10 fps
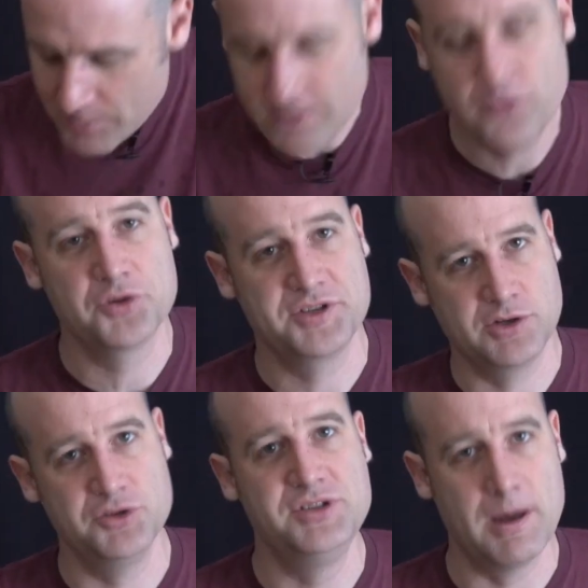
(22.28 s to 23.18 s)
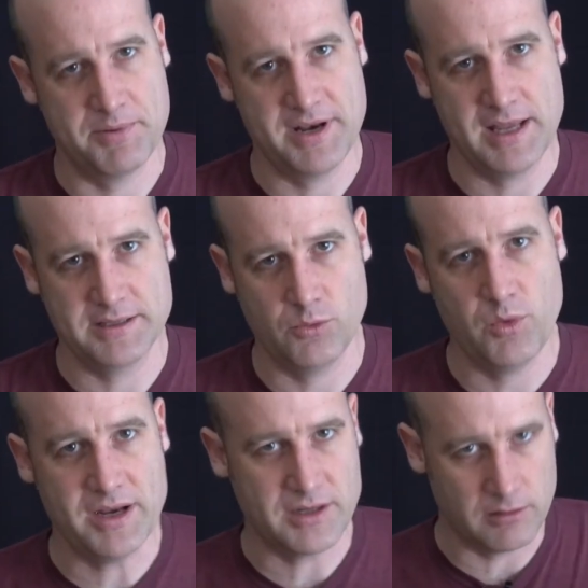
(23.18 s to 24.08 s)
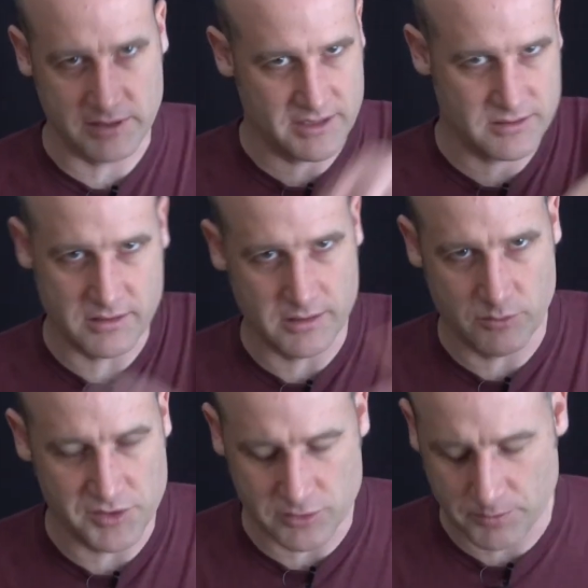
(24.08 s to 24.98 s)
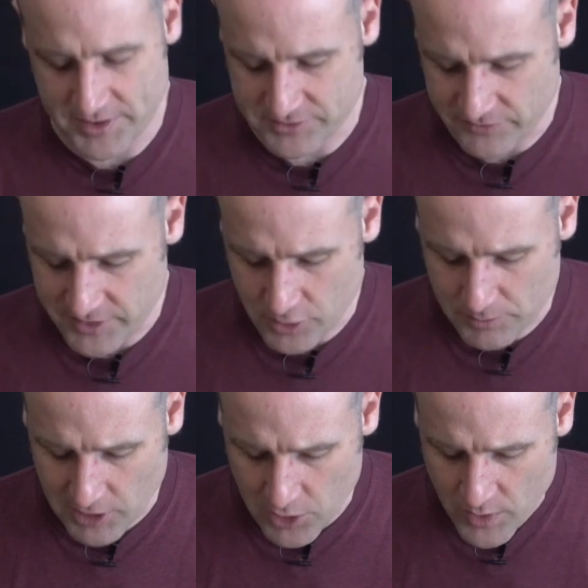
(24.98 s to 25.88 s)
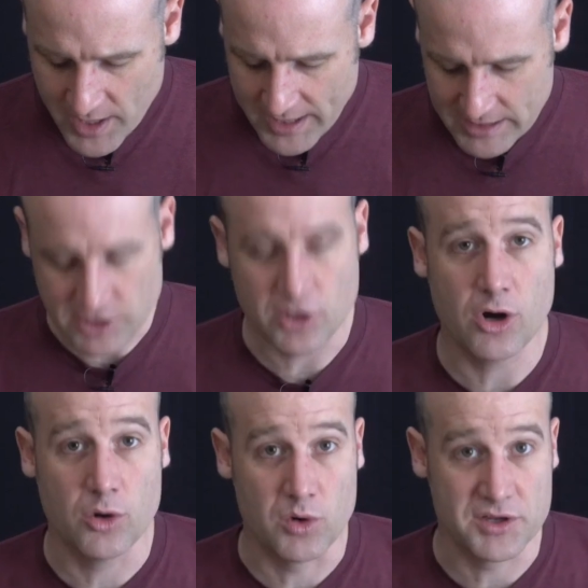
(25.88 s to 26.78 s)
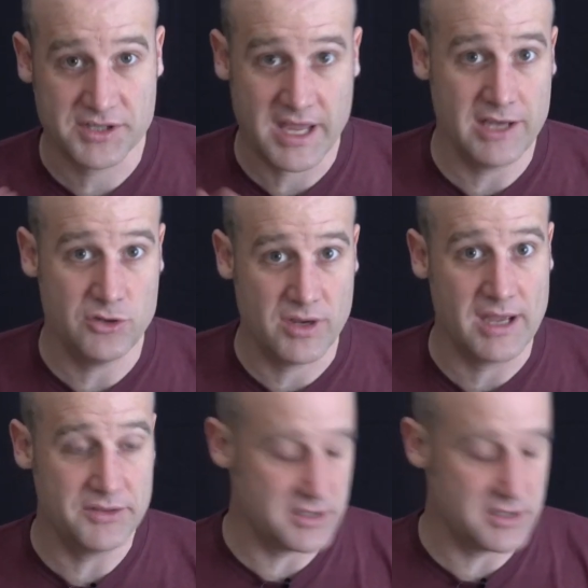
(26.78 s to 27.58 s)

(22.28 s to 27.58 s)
but of course it could dump it as it went. I'll link to the original puzzle video below. And the goal was, can you get